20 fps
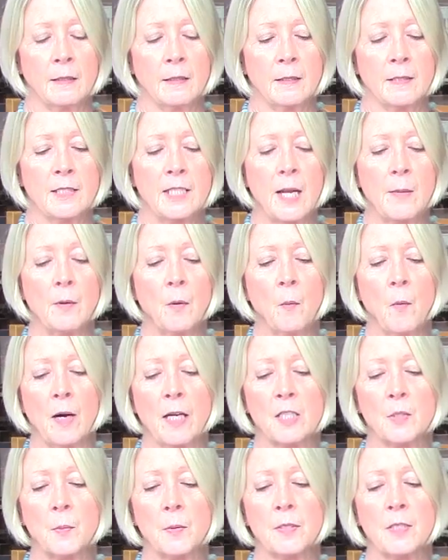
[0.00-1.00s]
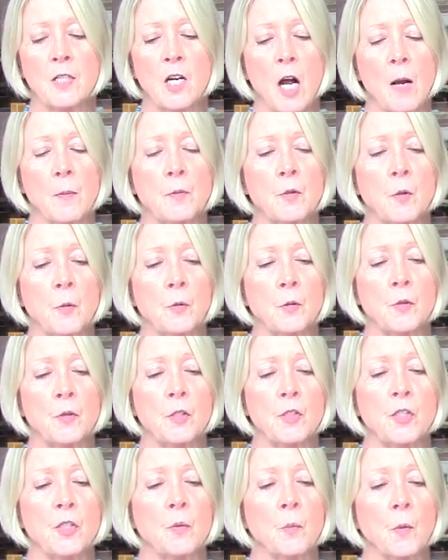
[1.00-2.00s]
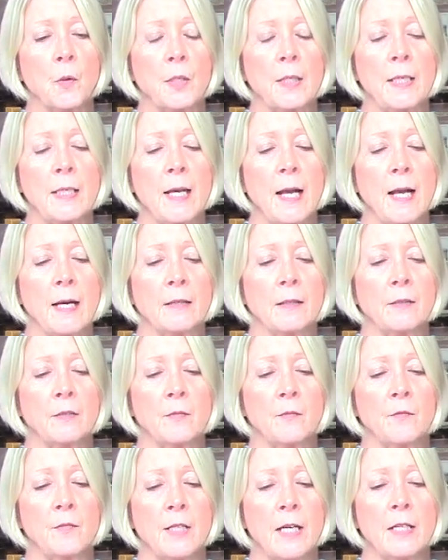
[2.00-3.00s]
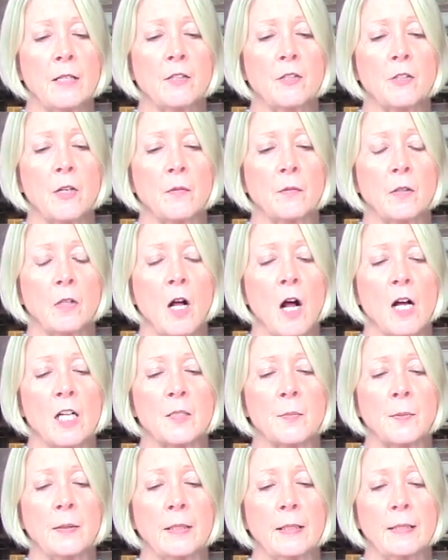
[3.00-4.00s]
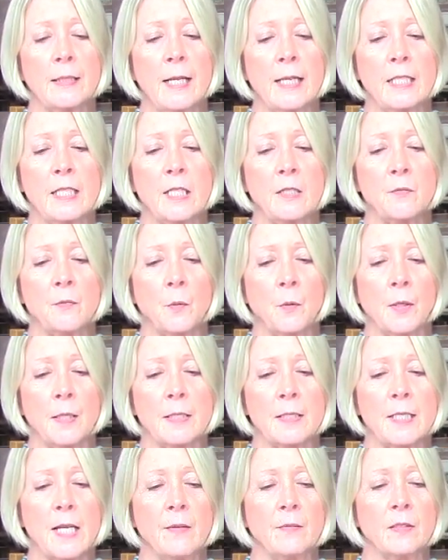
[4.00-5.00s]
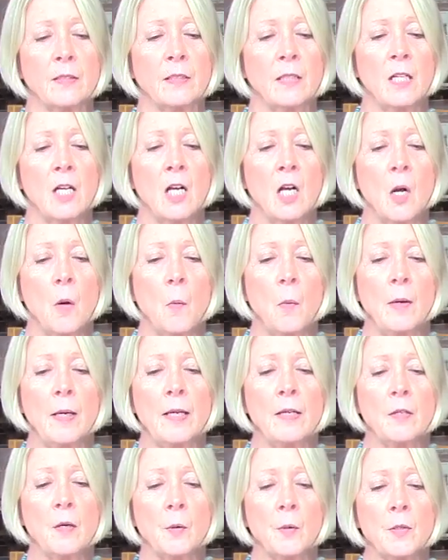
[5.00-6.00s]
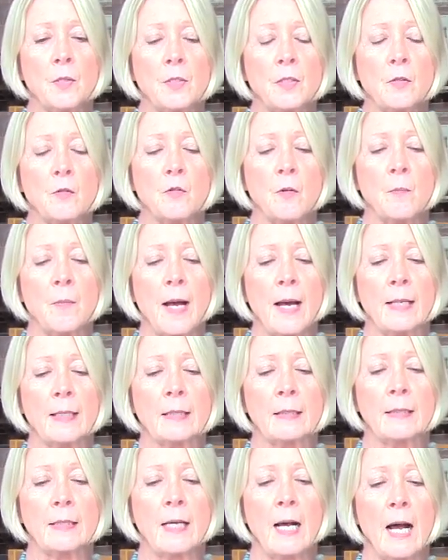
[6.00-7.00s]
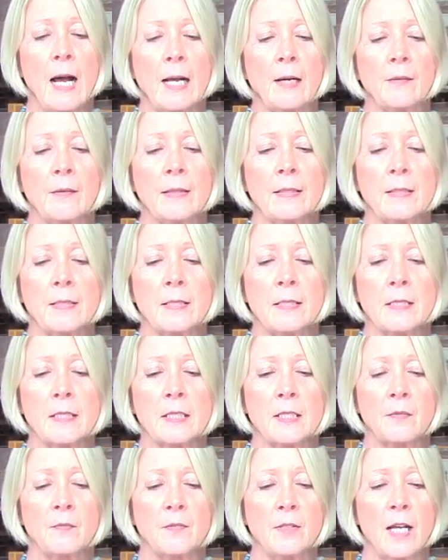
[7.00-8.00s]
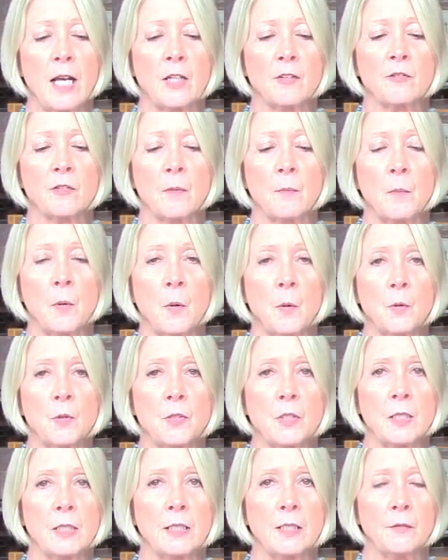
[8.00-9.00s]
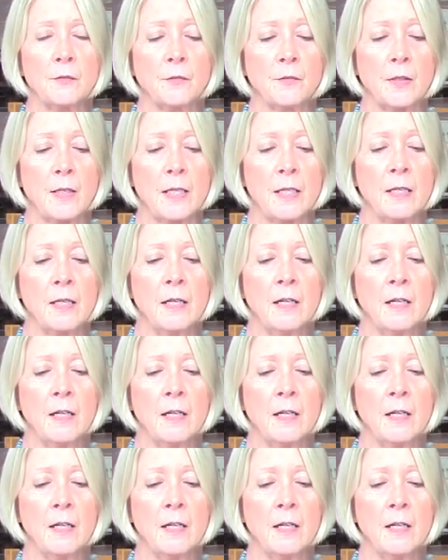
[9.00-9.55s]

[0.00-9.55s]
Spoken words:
Semmelweis was an obstetrician working at a Vienna General Hospital in 1847 when he noticed a dramatically higher incidence of death from post-delivery